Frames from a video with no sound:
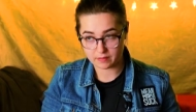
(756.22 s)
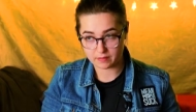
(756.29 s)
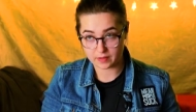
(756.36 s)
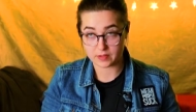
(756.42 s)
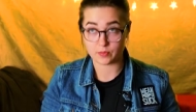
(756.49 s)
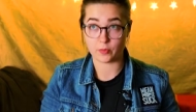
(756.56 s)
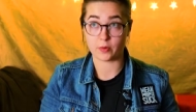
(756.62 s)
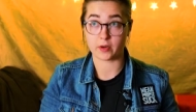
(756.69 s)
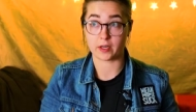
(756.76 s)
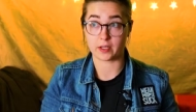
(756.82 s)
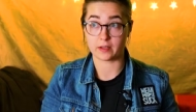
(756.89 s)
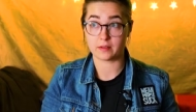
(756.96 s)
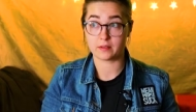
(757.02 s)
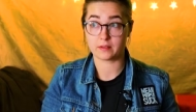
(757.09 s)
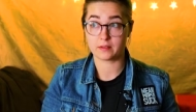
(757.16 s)
this
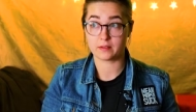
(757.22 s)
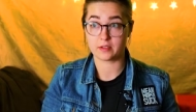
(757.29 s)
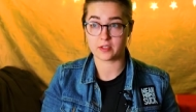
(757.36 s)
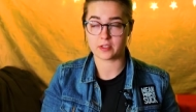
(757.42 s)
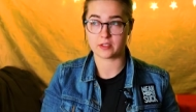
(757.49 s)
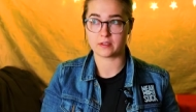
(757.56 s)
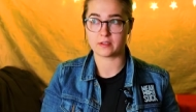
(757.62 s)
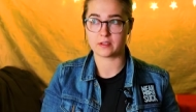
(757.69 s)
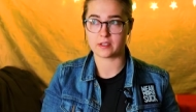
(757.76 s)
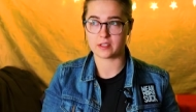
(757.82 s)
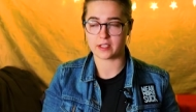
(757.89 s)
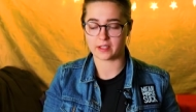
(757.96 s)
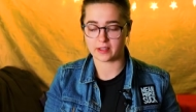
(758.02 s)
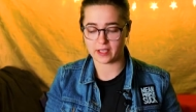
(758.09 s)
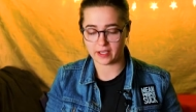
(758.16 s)
morning. Just
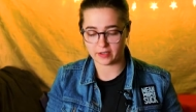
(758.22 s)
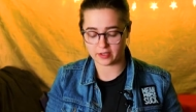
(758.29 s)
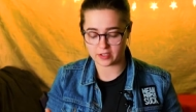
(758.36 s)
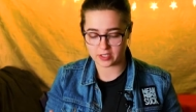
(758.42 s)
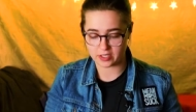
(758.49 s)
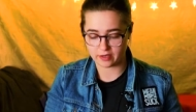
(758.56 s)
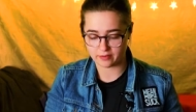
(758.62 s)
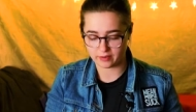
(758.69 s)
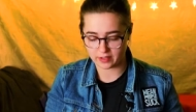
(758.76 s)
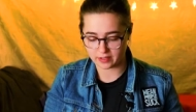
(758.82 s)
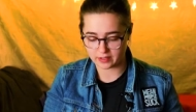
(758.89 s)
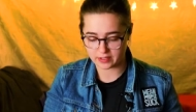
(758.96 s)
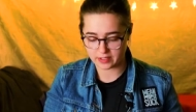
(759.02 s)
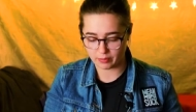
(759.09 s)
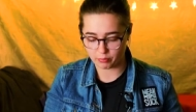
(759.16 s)
like the energy of it.
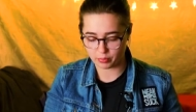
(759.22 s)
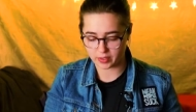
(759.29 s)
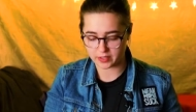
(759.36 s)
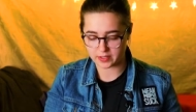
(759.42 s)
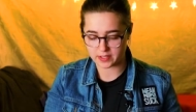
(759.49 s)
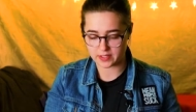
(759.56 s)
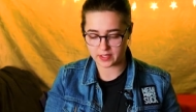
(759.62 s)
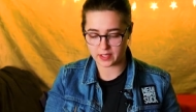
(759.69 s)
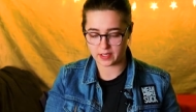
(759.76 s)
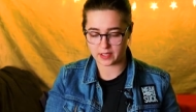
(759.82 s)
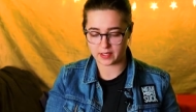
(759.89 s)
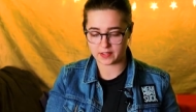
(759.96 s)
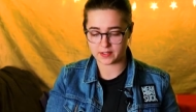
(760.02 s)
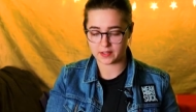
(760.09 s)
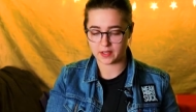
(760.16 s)
Temperance
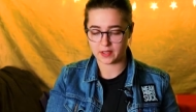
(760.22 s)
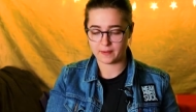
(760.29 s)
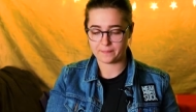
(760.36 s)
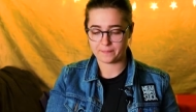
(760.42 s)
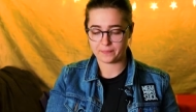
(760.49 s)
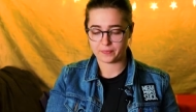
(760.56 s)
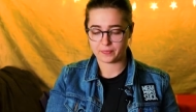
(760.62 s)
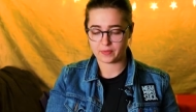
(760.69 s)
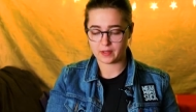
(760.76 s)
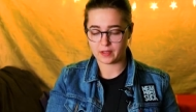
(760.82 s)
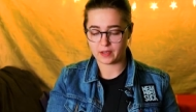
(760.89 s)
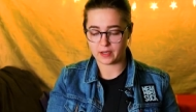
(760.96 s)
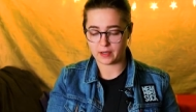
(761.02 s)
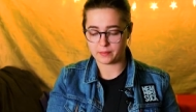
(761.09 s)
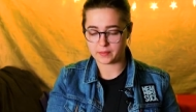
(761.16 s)
is,
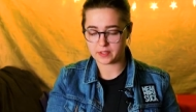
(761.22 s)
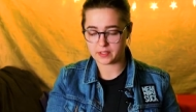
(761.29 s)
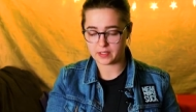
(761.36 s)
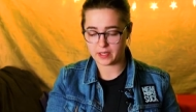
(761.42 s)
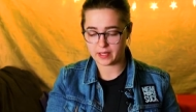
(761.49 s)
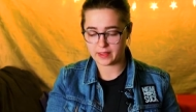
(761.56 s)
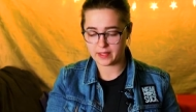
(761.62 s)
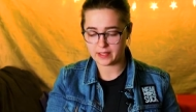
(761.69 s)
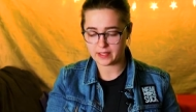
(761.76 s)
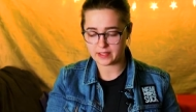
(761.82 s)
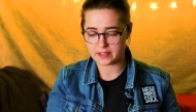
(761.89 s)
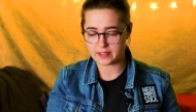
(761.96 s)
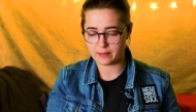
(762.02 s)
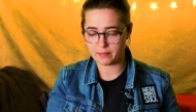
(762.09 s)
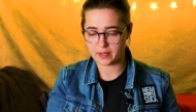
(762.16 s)
I think
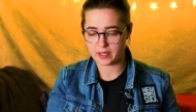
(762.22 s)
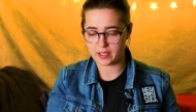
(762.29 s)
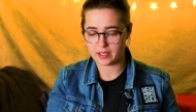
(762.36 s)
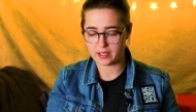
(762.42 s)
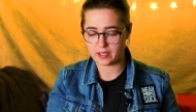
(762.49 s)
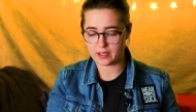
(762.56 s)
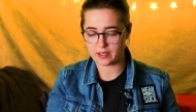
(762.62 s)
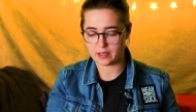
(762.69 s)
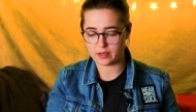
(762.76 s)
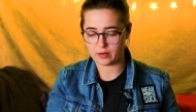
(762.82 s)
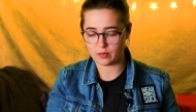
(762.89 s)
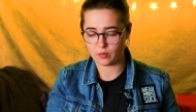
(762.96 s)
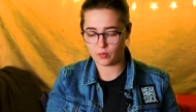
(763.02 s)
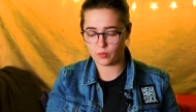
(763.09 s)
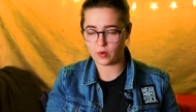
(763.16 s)
that somebody
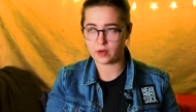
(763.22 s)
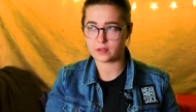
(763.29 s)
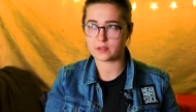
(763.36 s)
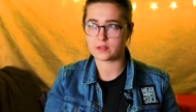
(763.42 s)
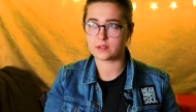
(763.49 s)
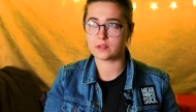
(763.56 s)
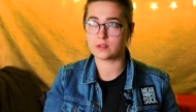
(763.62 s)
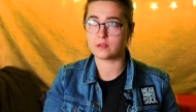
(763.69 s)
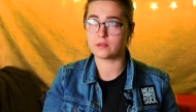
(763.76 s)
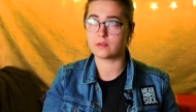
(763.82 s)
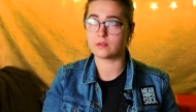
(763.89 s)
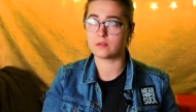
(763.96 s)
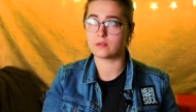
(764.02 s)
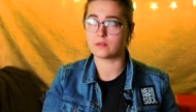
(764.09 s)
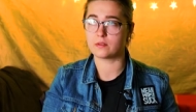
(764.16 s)
wants
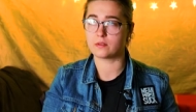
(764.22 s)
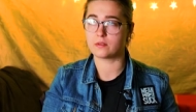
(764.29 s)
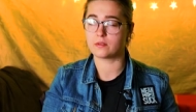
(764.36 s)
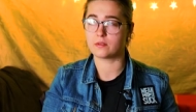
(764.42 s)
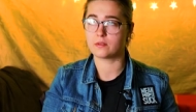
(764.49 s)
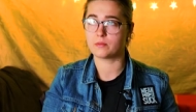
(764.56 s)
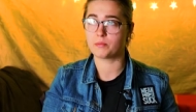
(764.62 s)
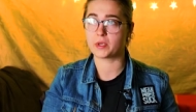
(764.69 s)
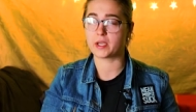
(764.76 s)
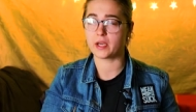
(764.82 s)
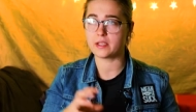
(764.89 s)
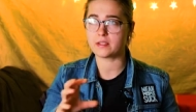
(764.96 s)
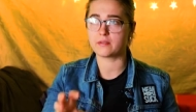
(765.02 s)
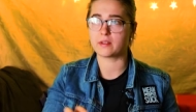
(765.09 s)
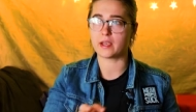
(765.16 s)
to,
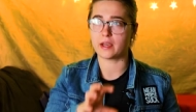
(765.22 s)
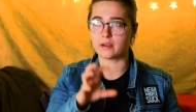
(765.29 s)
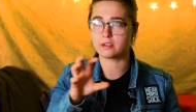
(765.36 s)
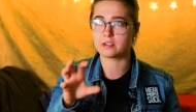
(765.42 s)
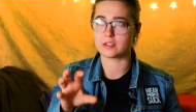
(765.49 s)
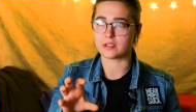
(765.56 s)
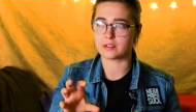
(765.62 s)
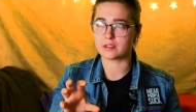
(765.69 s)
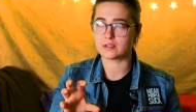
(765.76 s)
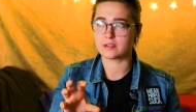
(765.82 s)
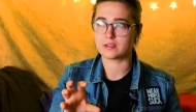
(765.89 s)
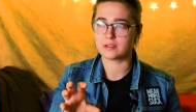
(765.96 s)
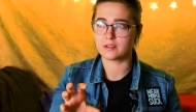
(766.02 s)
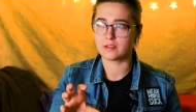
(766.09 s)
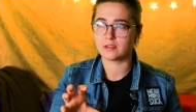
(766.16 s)
because of the energies.
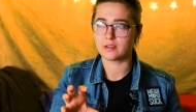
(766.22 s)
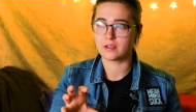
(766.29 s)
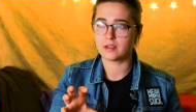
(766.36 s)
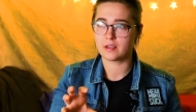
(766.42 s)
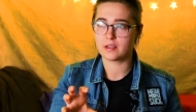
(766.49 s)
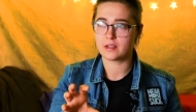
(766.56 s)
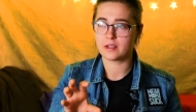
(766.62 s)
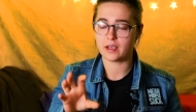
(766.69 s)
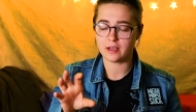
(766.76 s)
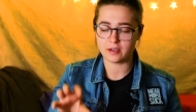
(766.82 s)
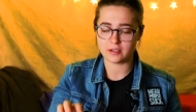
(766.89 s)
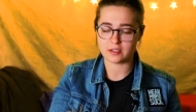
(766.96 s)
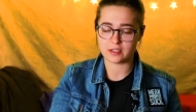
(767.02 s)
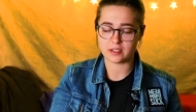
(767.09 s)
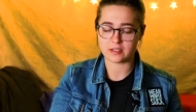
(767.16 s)
The
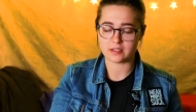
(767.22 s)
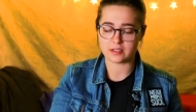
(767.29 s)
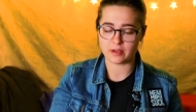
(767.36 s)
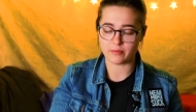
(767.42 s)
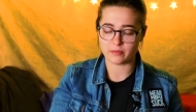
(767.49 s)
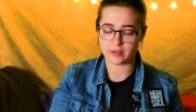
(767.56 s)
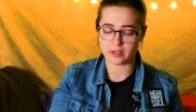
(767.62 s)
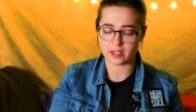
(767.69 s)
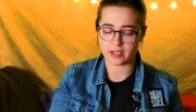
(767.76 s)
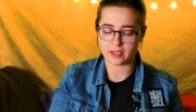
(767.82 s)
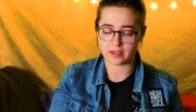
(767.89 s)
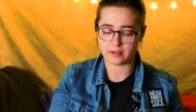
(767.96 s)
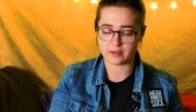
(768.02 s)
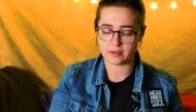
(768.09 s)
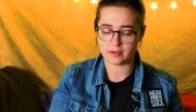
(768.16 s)
energy is something
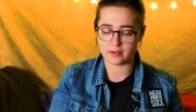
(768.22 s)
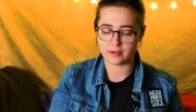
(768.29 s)
like,